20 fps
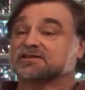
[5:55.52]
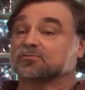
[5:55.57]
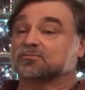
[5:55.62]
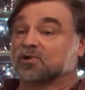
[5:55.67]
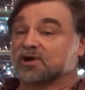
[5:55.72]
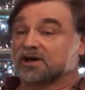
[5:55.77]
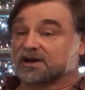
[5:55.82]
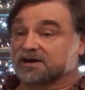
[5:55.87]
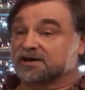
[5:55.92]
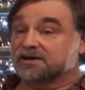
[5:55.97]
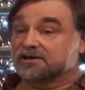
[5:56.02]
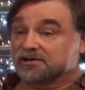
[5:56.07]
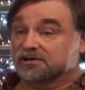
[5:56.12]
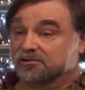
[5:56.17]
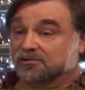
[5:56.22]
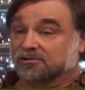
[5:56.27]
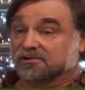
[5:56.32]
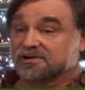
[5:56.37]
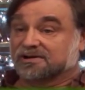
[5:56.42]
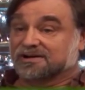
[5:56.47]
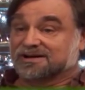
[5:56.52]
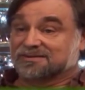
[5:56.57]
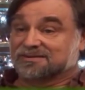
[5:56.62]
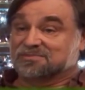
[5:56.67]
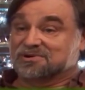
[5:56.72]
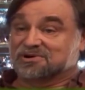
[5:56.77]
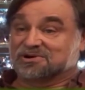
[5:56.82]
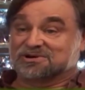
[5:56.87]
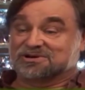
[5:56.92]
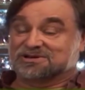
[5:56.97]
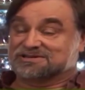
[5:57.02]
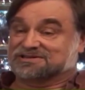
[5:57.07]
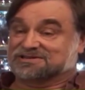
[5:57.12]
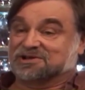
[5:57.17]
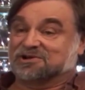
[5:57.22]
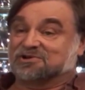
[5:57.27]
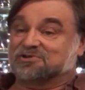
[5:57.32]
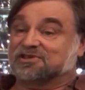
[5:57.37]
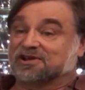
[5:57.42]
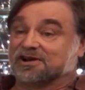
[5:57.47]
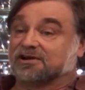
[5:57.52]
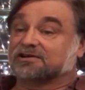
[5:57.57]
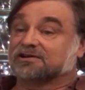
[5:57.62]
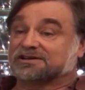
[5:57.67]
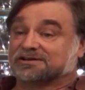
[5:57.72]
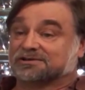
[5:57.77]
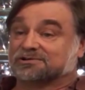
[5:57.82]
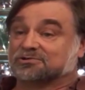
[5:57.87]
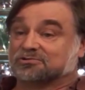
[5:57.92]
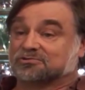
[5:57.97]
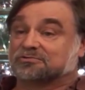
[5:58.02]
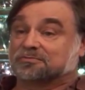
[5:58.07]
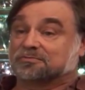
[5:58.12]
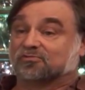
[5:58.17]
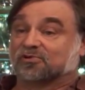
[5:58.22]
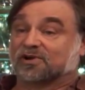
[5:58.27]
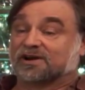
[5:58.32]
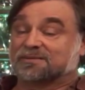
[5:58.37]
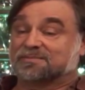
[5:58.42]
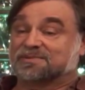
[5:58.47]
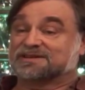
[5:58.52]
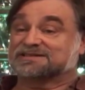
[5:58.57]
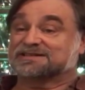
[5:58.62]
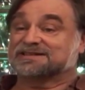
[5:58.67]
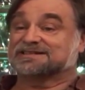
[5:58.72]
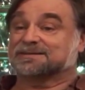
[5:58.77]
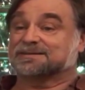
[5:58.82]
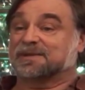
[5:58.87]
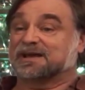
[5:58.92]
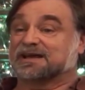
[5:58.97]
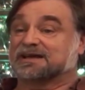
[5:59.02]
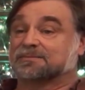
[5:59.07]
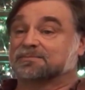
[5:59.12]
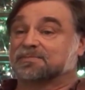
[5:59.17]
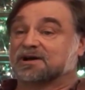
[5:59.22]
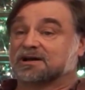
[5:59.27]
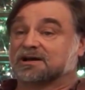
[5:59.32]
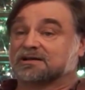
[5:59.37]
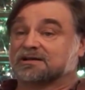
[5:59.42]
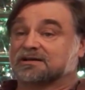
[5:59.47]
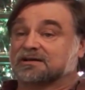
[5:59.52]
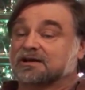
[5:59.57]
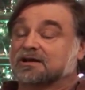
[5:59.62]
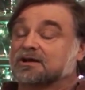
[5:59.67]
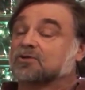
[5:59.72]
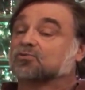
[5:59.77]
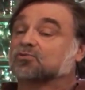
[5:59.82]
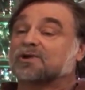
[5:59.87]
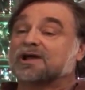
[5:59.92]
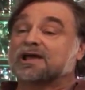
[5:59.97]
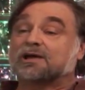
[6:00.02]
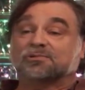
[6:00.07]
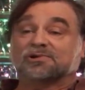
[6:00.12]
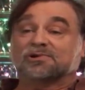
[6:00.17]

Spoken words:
of them want to do, because they're there to run a business and make a buck. Ray